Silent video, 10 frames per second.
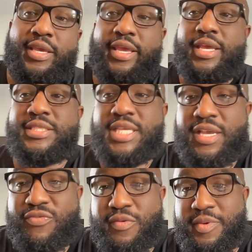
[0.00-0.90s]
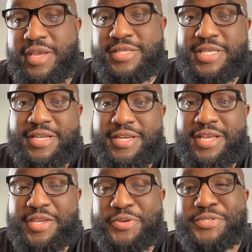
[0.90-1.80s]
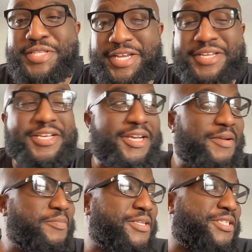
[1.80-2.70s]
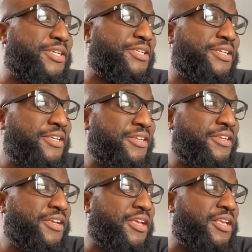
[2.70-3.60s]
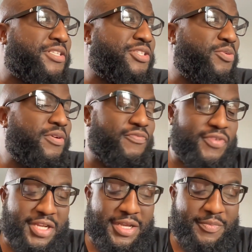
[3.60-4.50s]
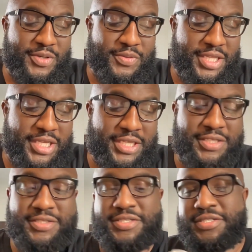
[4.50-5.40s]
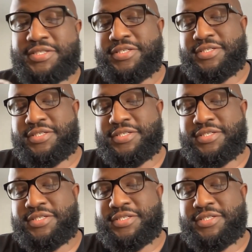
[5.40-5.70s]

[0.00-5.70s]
Anton from AntonDaniels.com is doing phenomenal things.